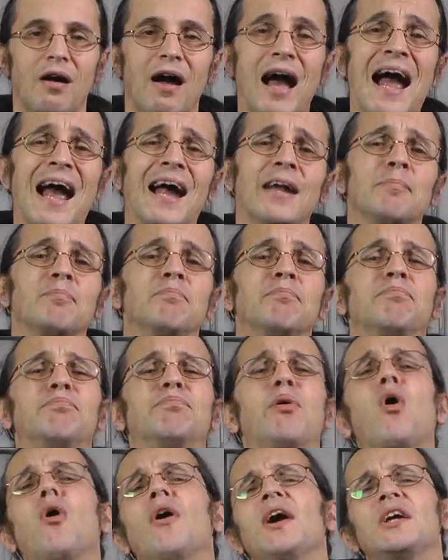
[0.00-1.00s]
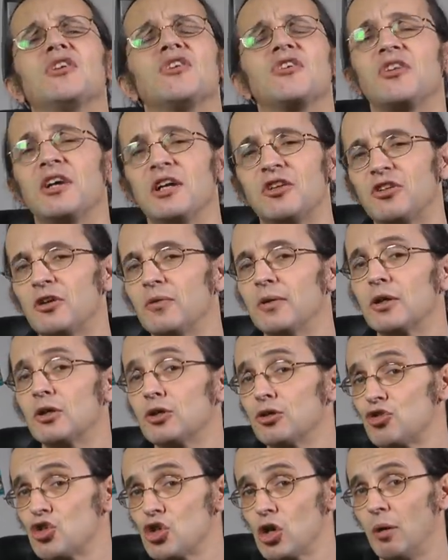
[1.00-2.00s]
And boy, did he do a
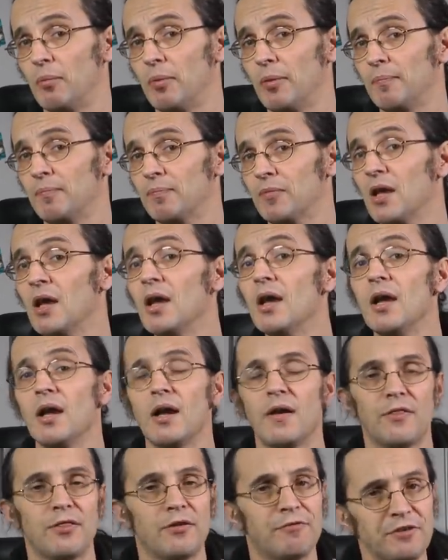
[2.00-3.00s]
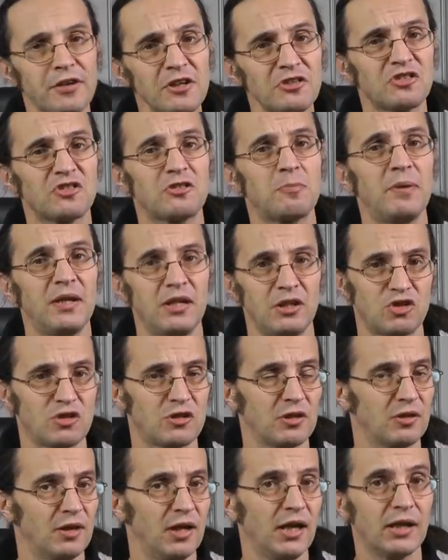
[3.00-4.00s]
good job! The first speech
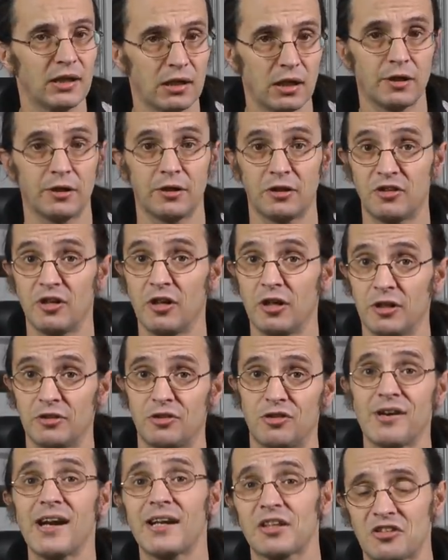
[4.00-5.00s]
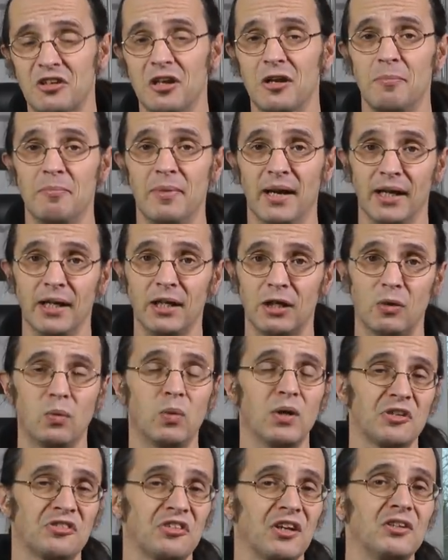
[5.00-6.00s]
that Hitler had heard Drexler make
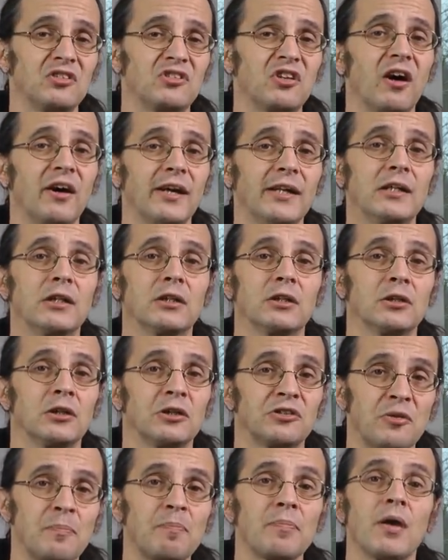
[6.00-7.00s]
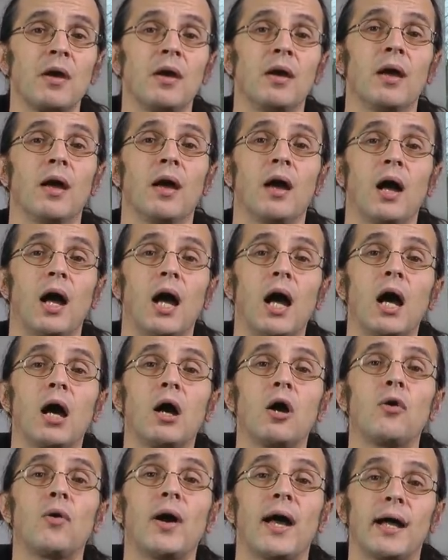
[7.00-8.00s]
was entitled
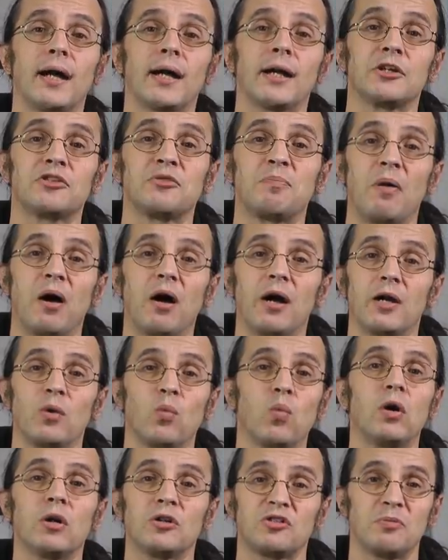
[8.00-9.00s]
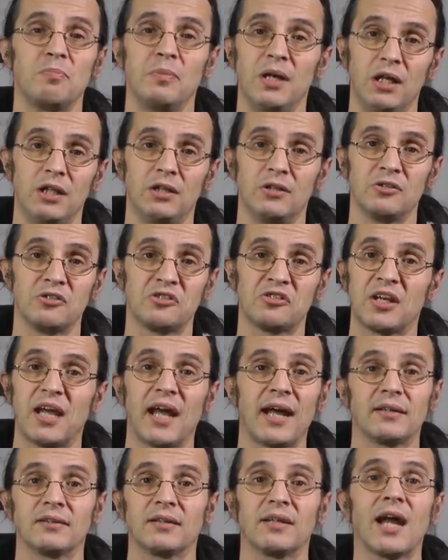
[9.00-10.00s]
"How and by what means
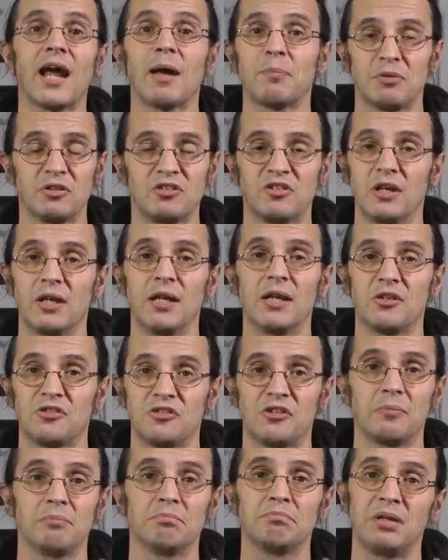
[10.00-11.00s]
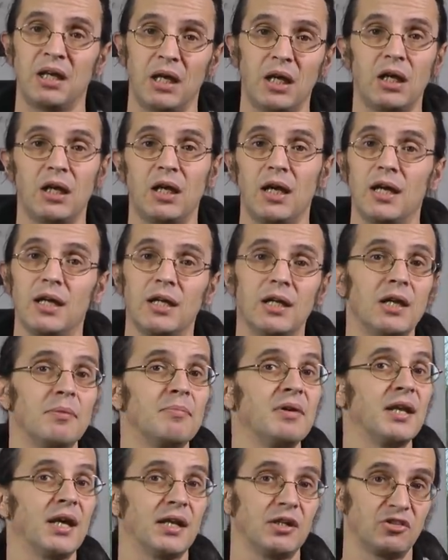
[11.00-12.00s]
can capitalism be
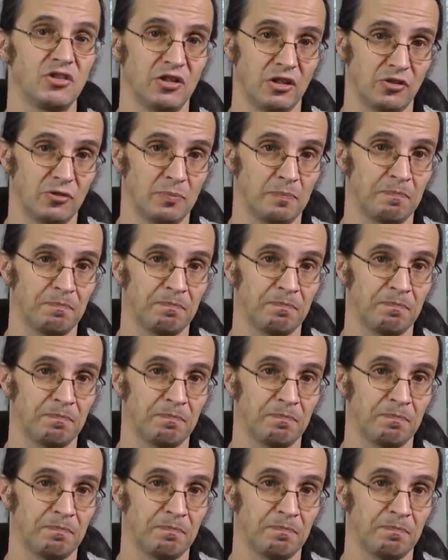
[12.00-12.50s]
eliminated?"